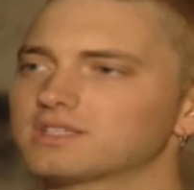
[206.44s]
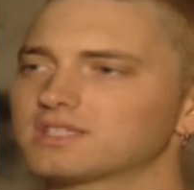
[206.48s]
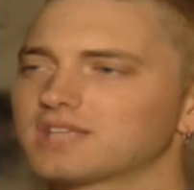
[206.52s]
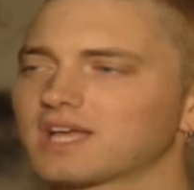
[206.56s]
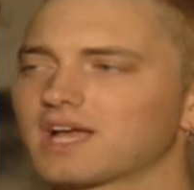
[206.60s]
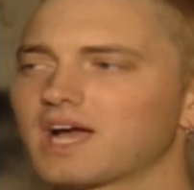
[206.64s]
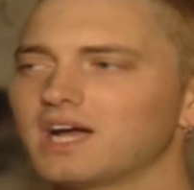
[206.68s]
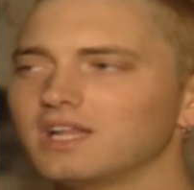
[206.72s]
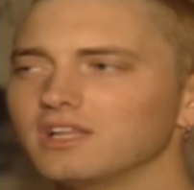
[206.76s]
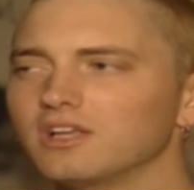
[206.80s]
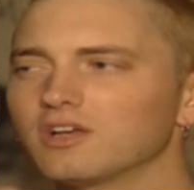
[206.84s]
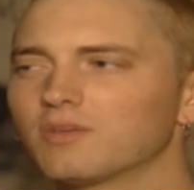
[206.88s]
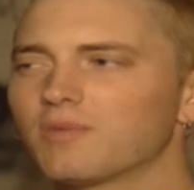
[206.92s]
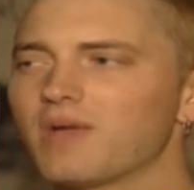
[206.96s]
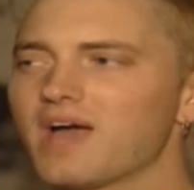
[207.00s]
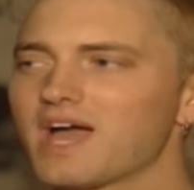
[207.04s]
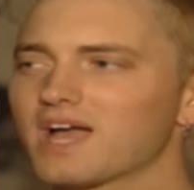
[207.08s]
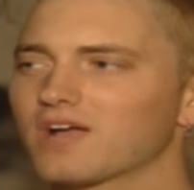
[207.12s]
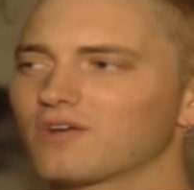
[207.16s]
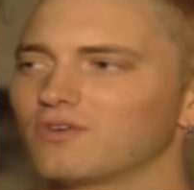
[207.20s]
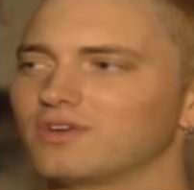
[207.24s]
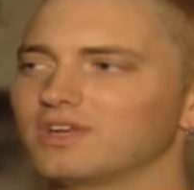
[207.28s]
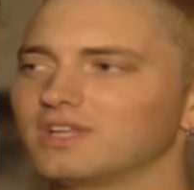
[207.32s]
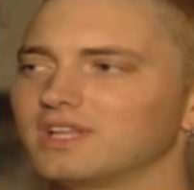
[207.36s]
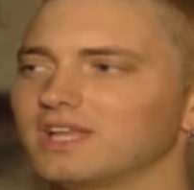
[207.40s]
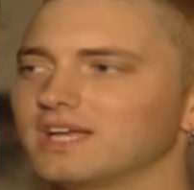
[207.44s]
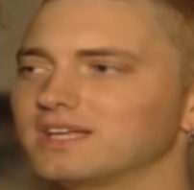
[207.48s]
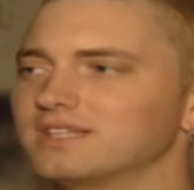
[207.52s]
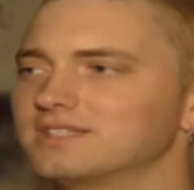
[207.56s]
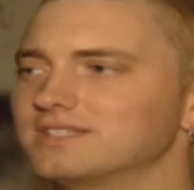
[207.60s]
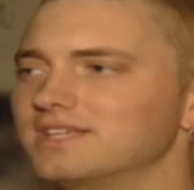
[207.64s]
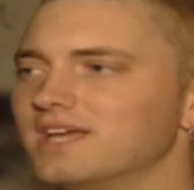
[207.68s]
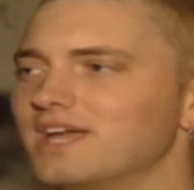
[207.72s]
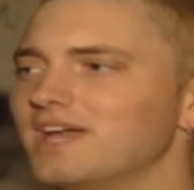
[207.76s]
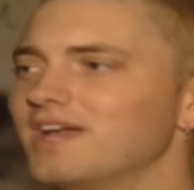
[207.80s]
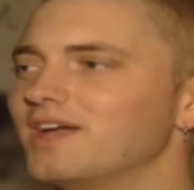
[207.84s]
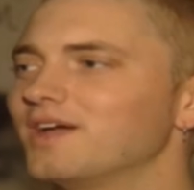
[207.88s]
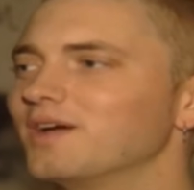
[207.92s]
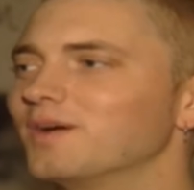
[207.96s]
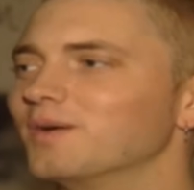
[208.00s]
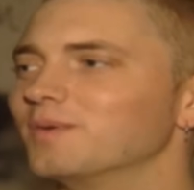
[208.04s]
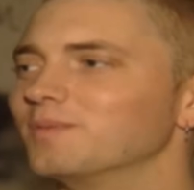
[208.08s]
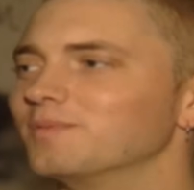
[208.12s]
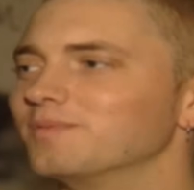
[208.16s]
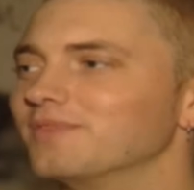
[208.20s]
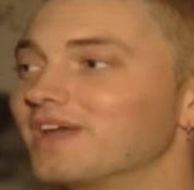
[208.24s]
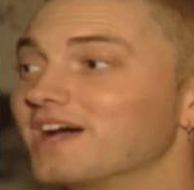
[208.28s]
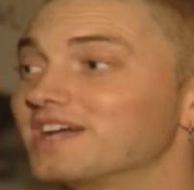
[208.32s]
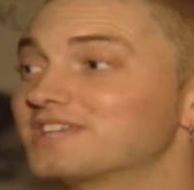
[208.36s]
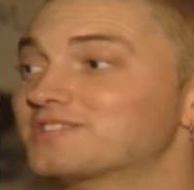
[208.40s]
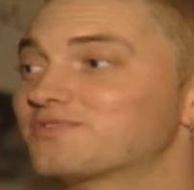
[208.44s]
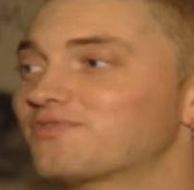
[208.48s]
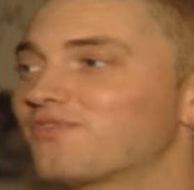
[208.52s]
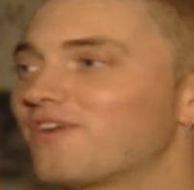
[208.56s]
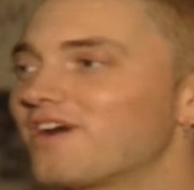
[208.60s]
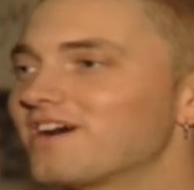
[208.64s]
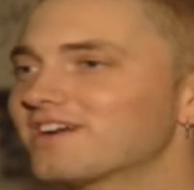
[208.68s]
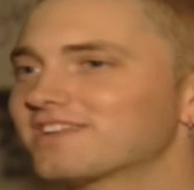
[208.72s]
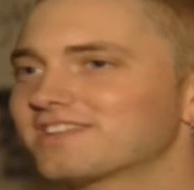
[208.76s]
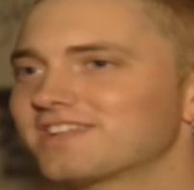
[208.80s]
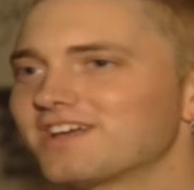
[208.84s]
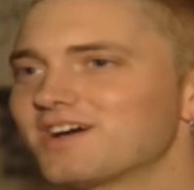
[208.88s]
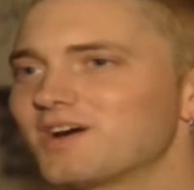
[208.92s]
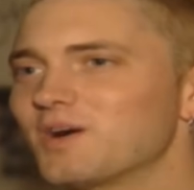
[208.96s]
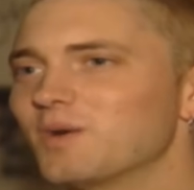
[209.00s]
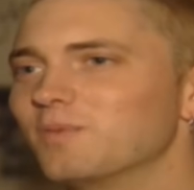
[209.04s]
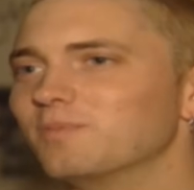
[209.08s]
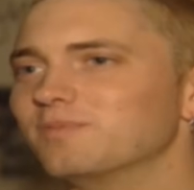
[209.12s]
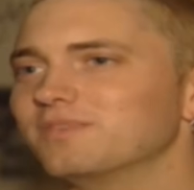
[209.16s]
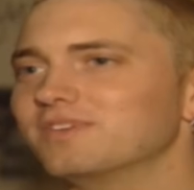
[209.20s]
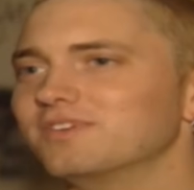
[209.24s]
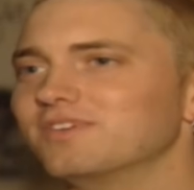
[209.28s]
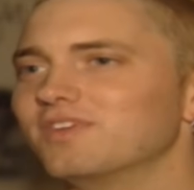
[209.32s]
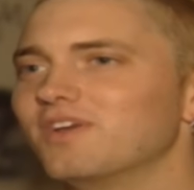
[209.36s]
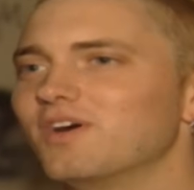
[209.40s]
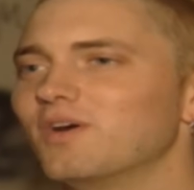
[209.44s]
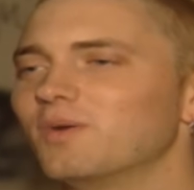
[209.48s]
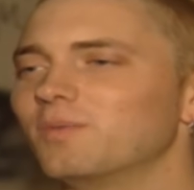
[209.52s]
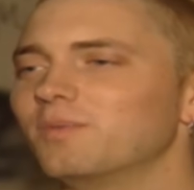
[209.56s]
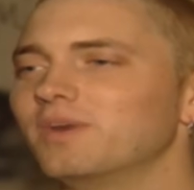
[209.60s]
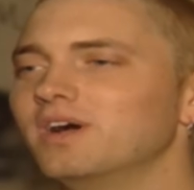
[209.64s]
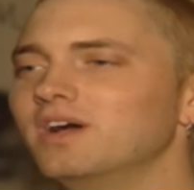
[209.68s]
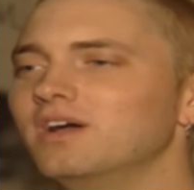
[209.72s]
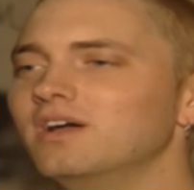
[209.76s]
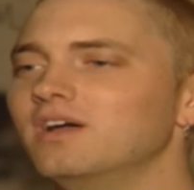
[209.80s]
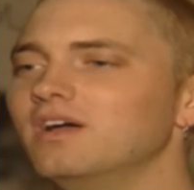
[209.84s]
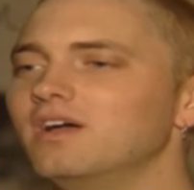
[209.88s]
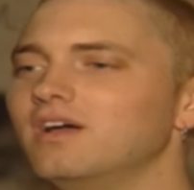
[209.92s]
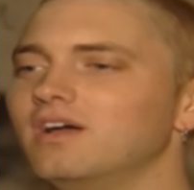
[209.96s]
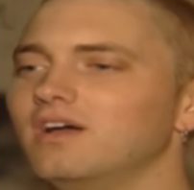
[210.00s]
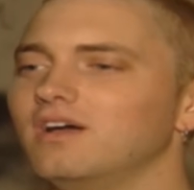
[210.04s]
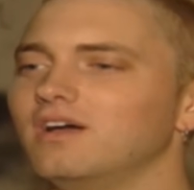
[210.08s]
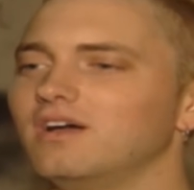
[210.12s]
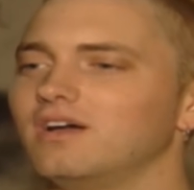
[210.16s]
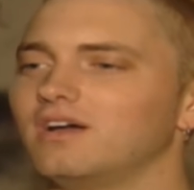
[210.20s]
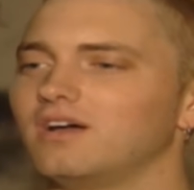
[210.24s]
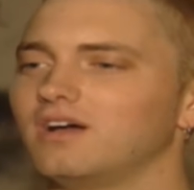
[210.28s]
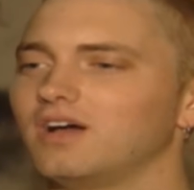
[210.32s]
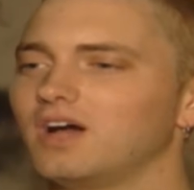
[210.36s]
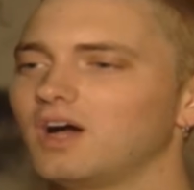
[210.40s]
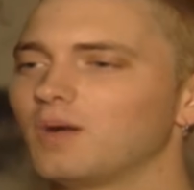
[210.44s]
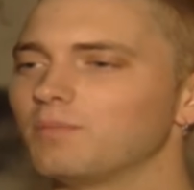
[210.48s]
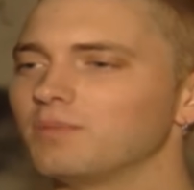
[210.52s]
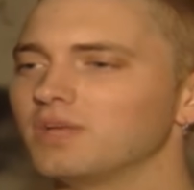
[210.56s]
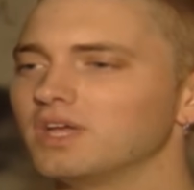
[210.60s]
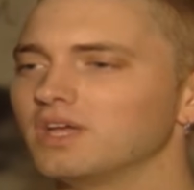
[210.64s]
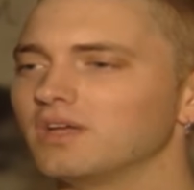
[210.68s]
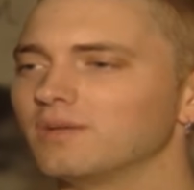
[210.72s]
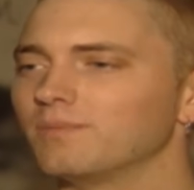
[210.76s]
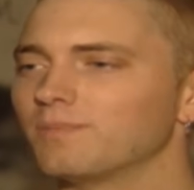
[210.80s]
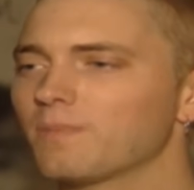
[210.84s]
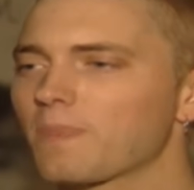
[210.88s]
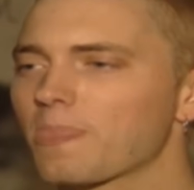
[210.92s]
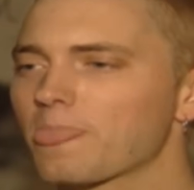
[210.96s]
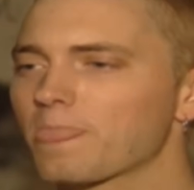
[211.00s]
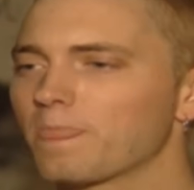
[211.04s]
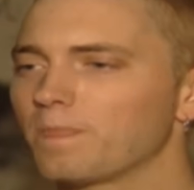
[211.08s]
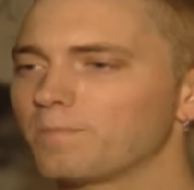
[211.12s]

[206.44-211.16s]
It's like, I look back on it like, damn, that's fucked up, you know, but, I mean,